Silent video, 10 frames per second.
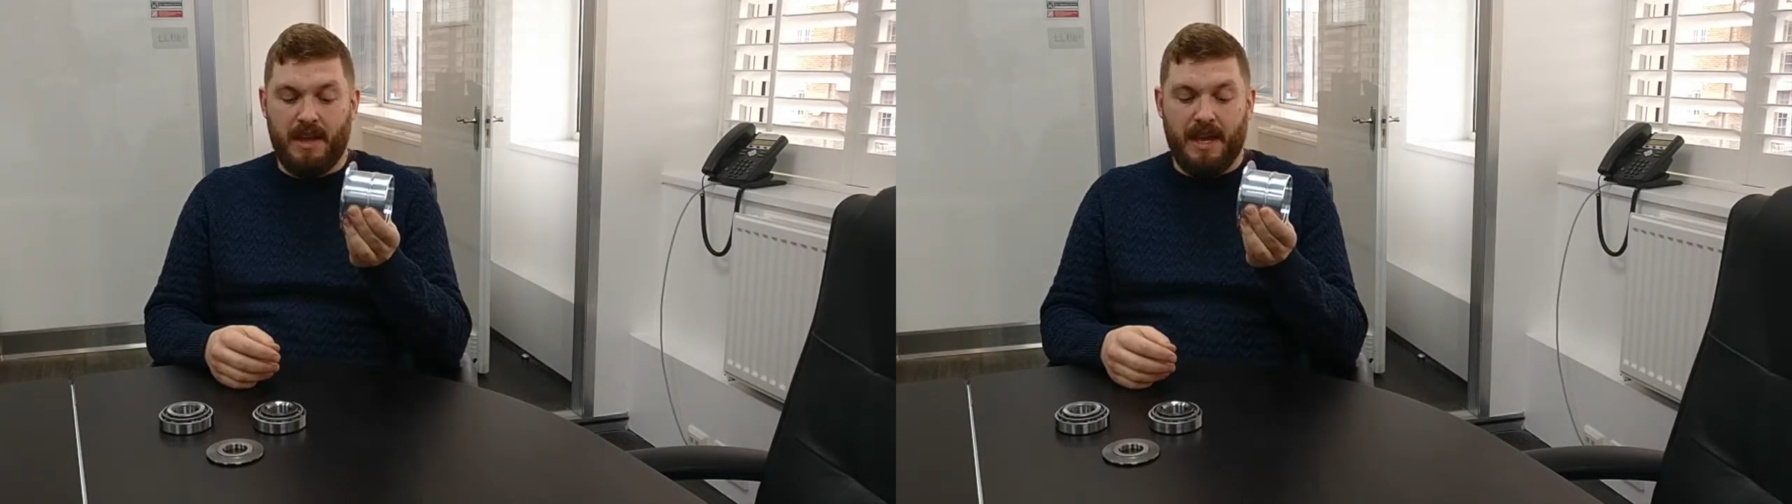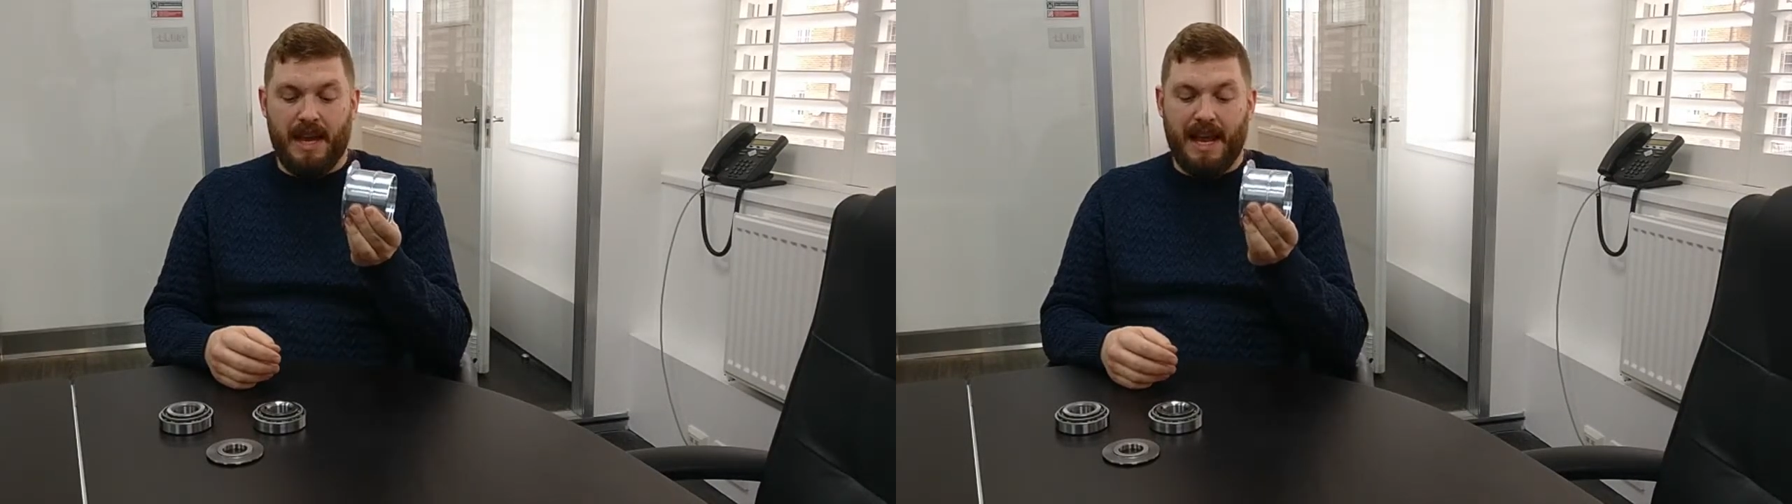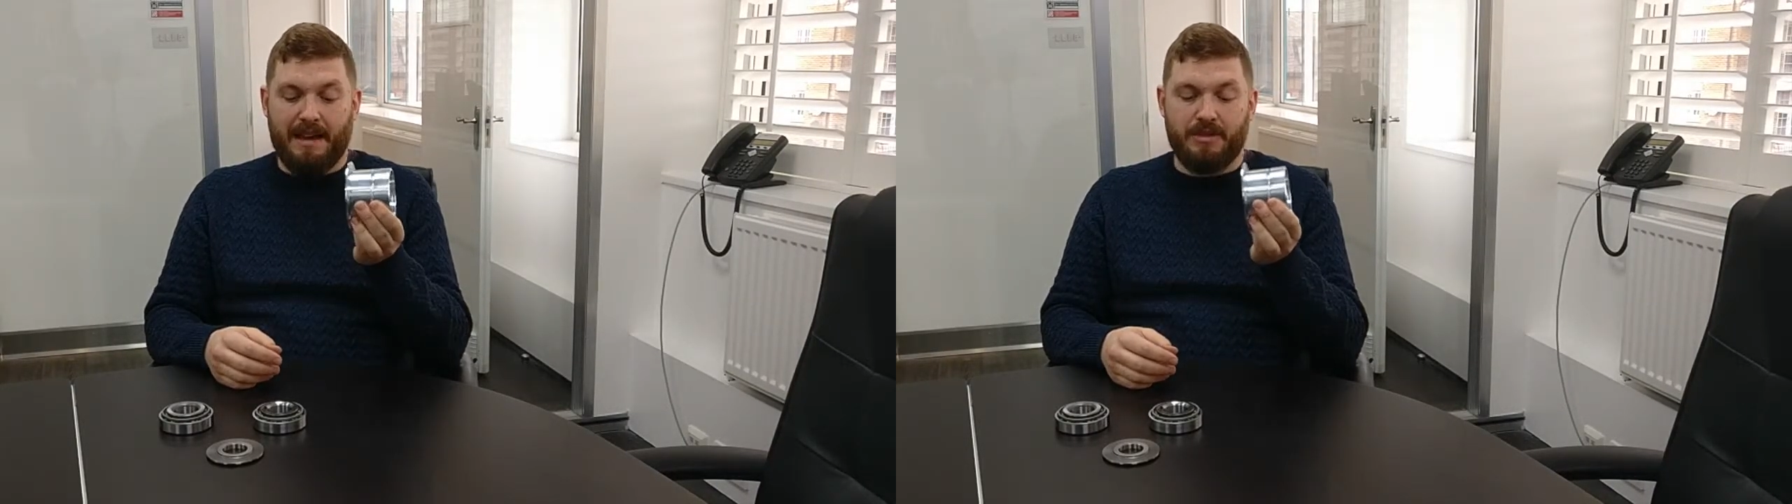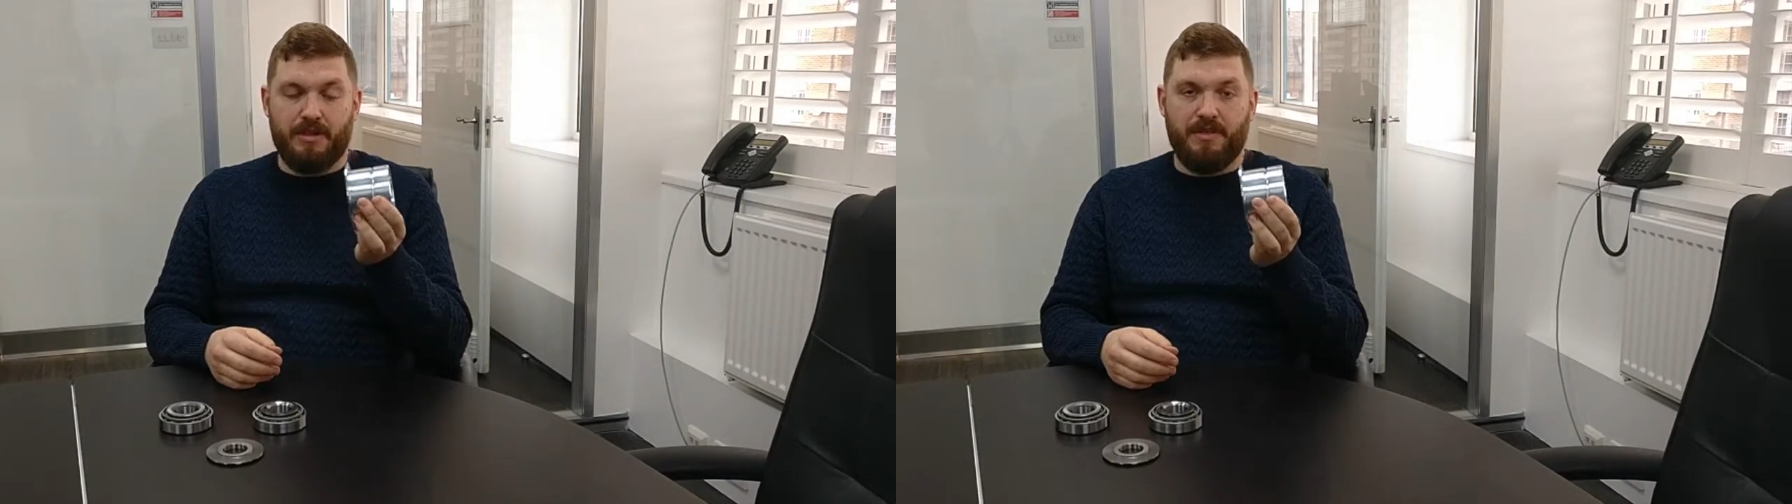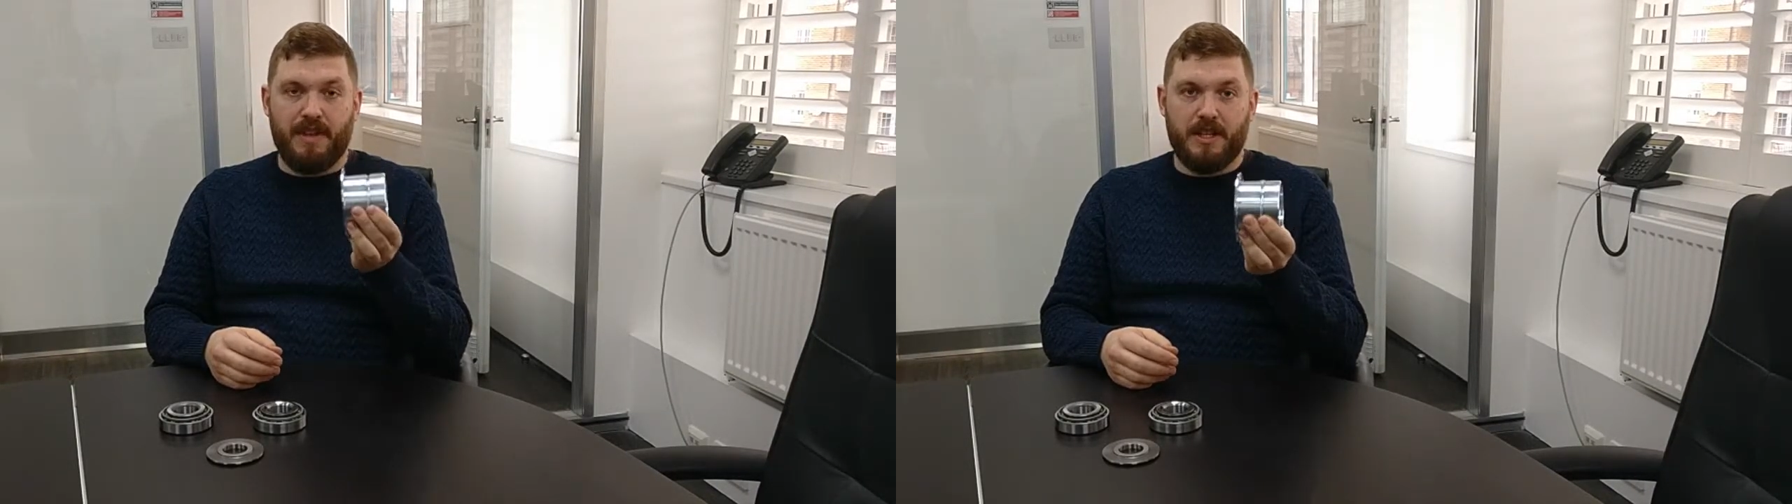It allows you to
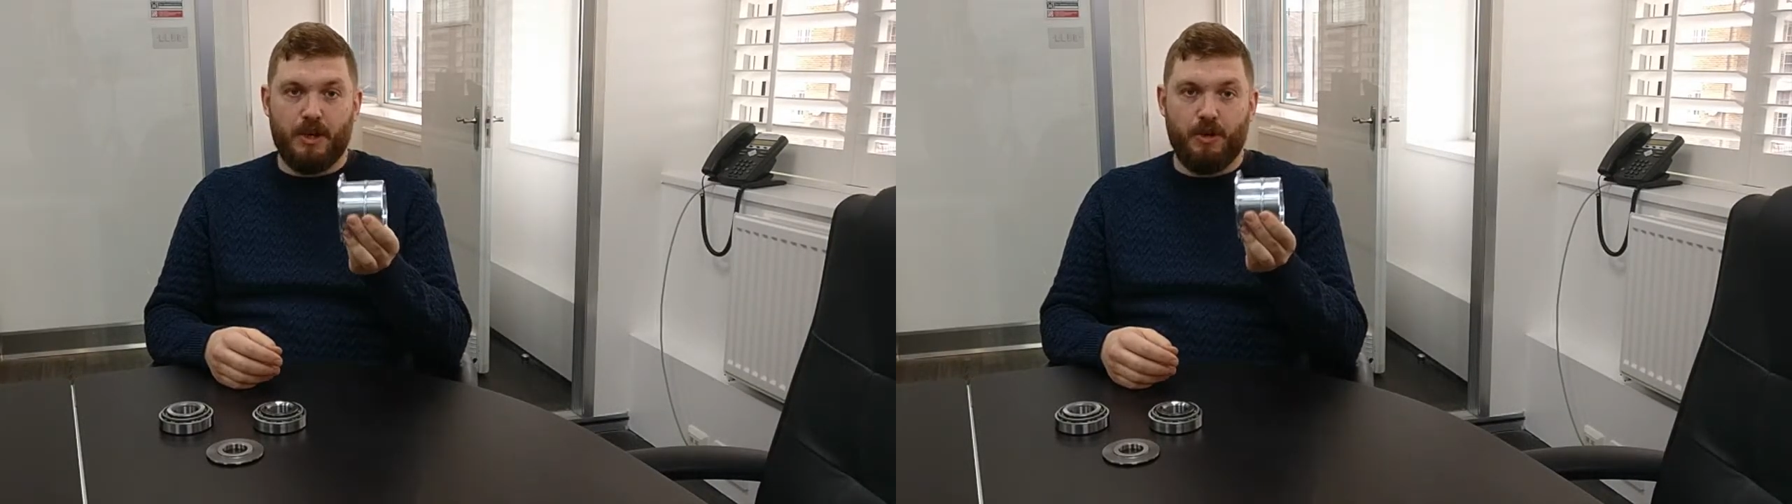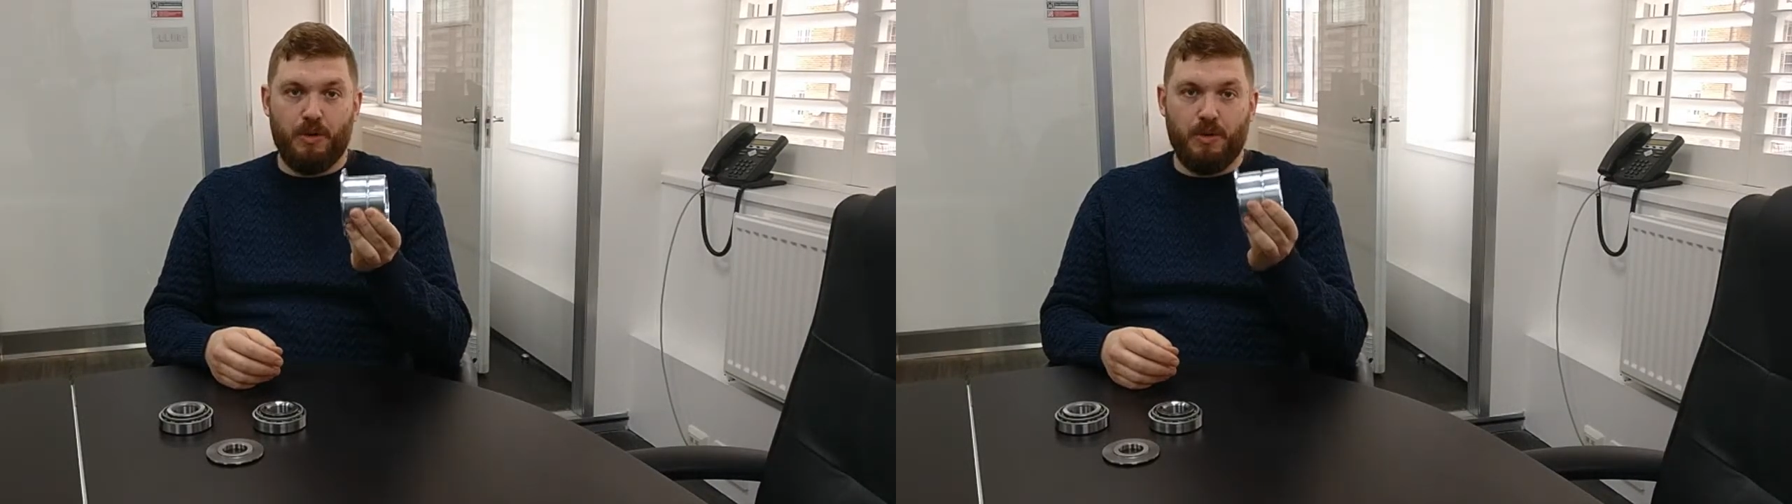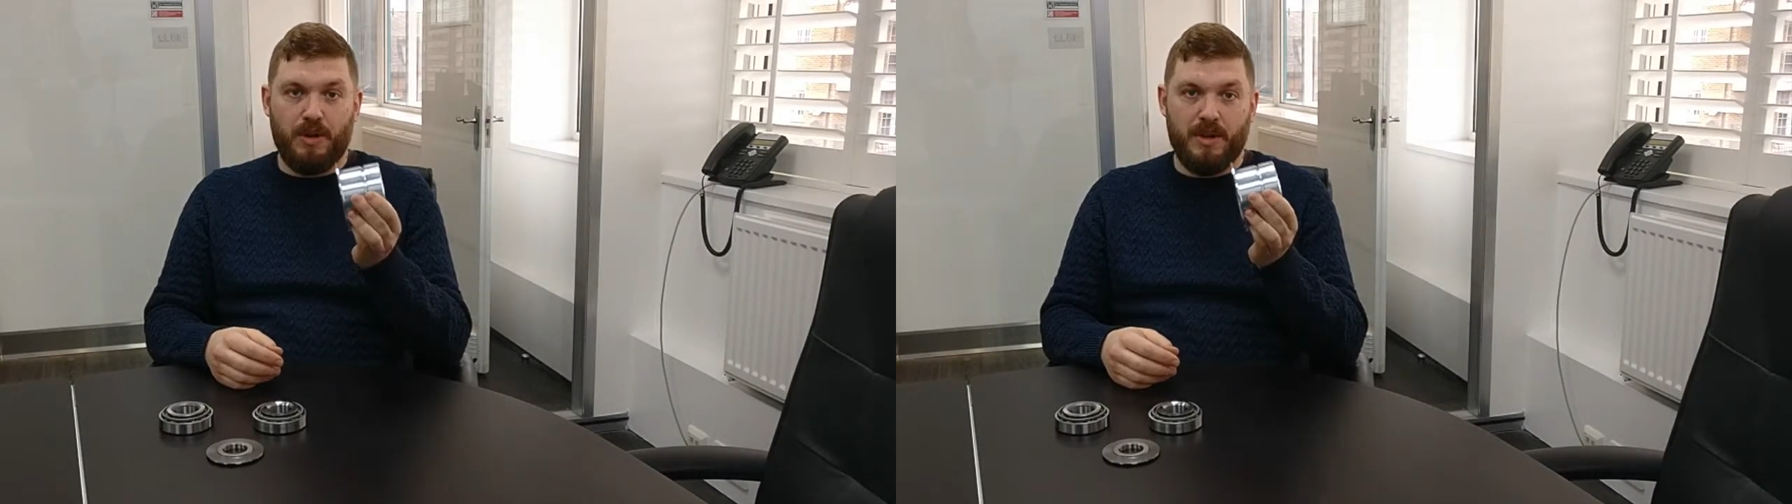fit 2